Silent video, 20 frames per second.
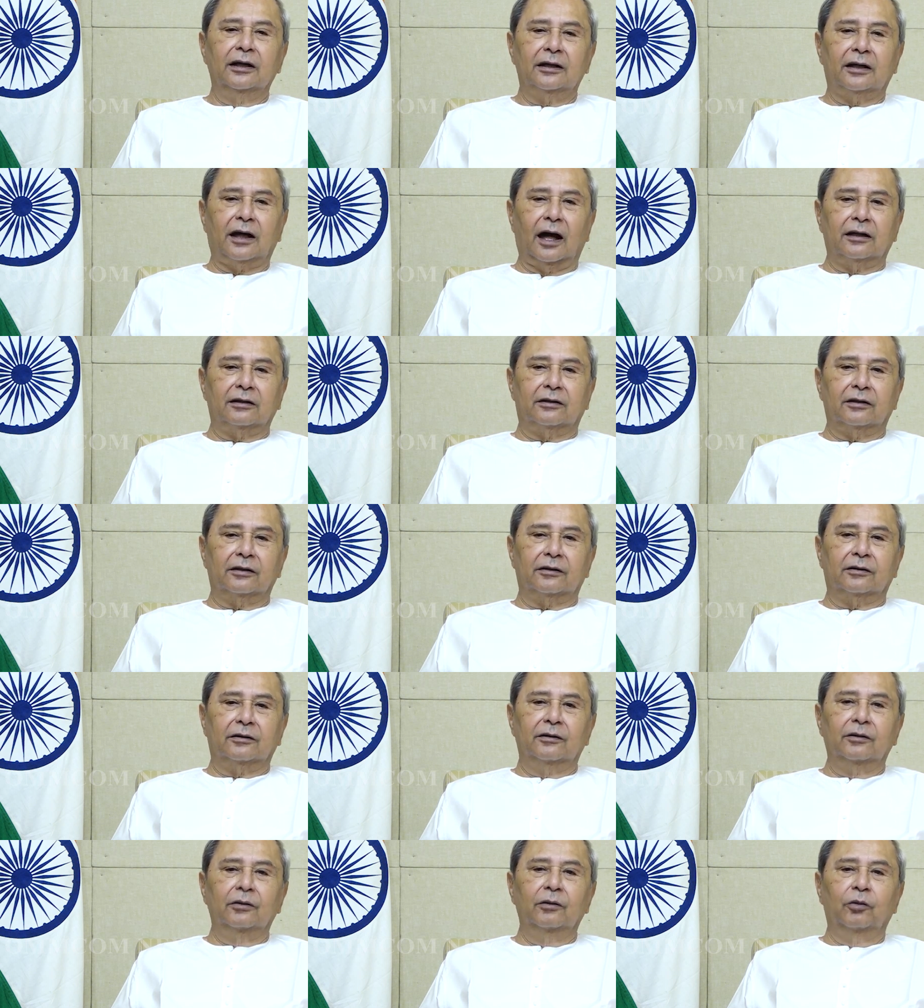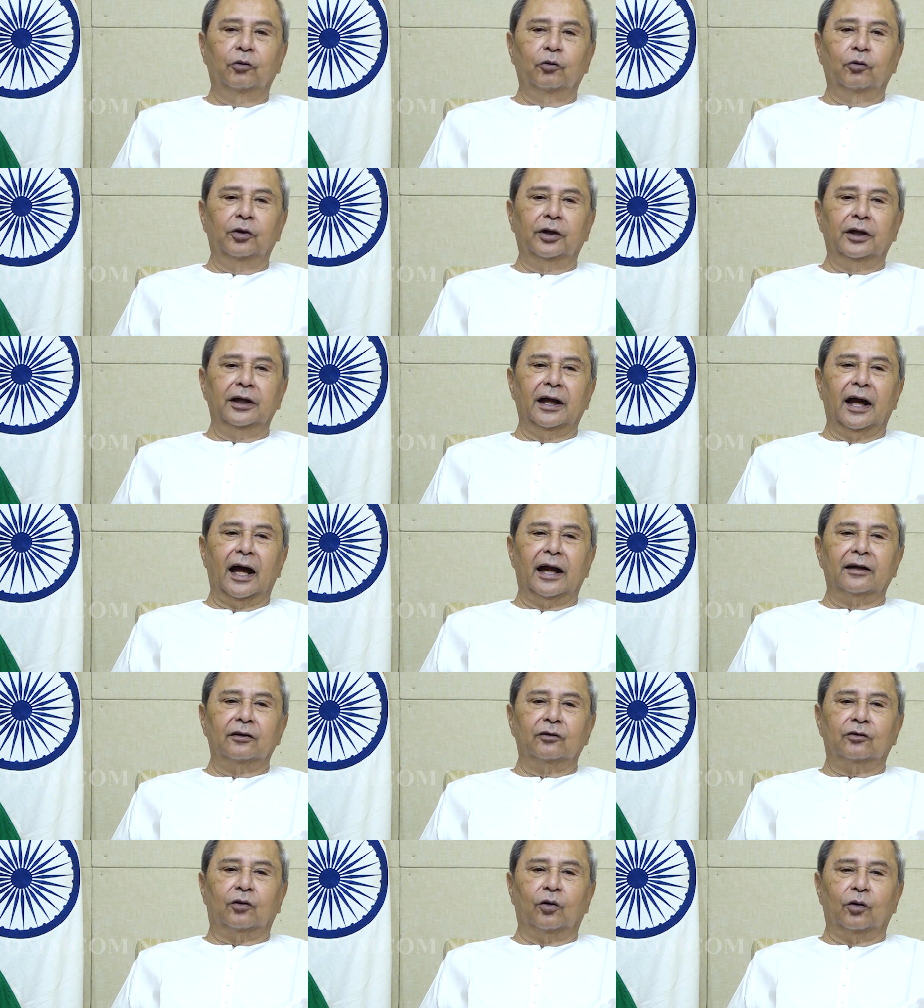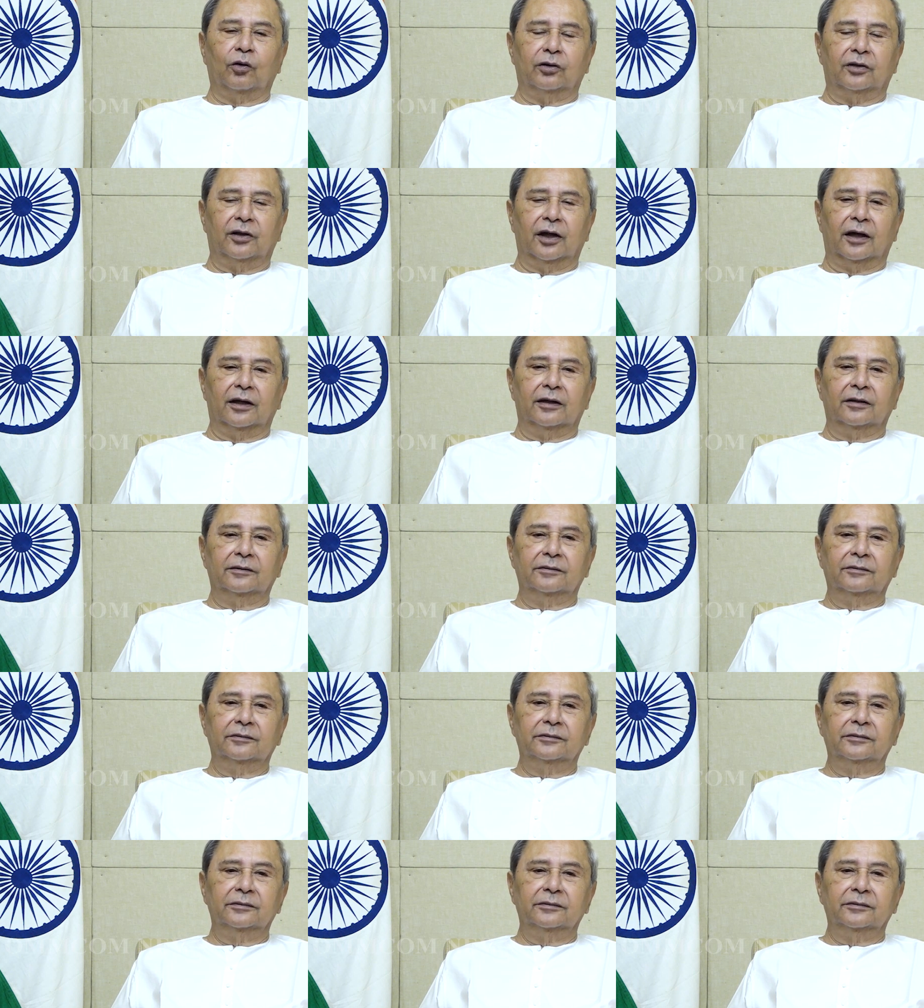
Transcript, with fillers: Cuttack, Puri and Khurda.